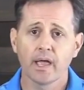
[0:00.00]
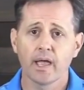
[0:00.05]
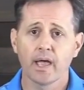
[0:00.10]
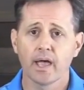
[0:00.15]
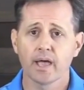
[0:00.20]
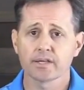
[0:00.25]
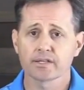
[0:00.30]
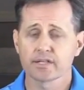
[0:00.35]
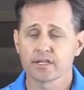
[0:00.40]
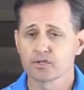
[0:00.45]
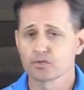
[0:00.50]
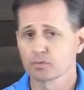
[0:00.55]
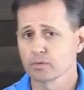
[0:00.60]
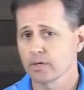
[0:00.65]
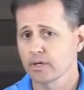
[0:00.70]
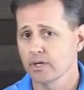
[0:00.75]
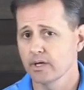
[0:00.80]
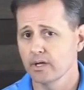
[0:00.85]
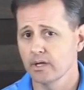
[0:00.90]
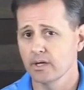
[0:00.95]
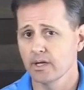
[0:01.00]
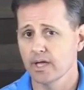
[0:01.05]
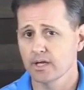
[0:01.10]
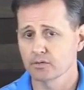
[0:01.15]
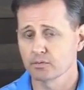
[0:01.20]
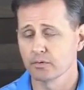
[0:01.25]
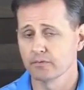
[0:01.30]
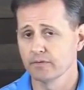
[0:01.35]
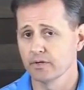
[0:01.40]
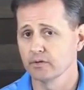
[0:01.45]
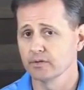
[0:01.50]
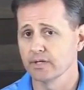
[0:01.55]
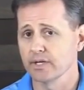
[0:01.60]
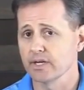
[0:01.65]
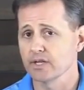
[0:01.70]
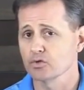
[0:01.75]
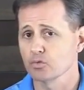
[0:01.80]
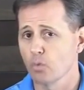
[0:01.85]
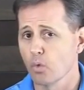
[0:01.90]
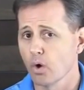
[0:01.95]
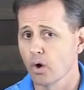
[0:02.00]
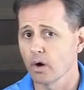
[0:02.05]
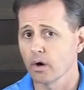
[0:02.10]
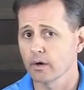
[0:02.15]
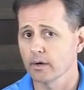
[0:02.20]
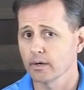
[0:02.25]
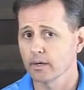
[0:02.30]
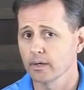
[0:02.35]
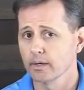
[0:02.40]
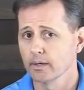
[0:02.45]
as revealed in his word.